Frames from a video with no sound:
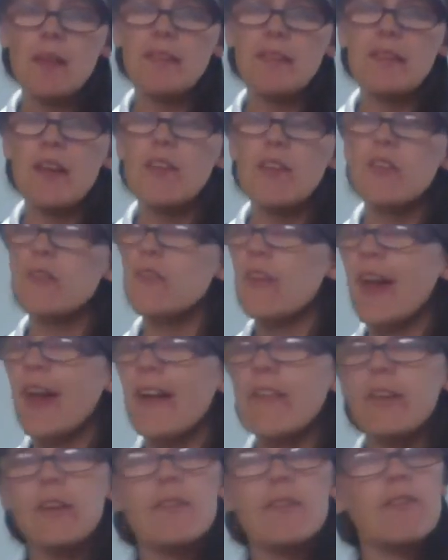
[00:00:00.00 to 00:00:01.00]
There's
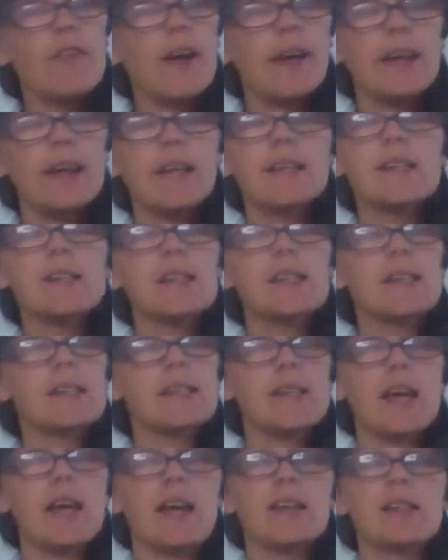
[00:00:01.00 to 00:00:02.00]
very vague
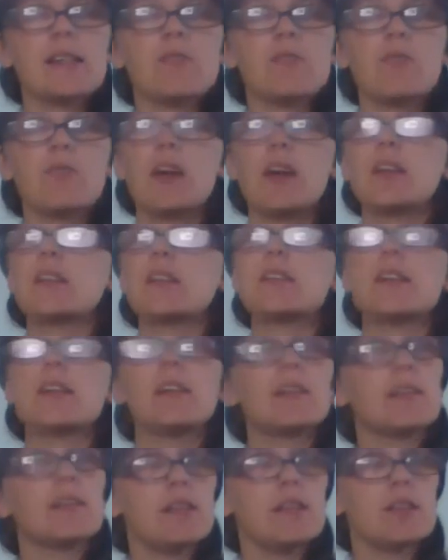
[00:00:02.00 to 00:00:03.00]
success rates
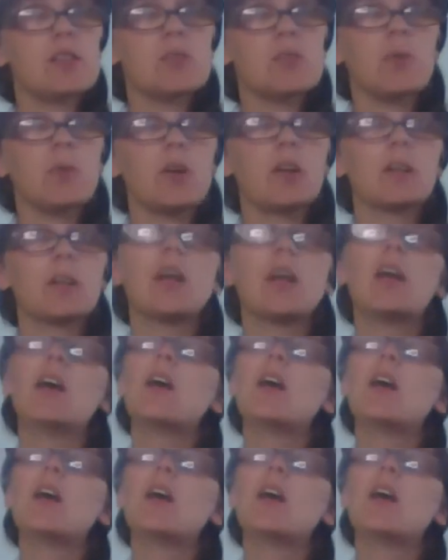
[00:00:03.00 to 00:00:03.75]
in this one.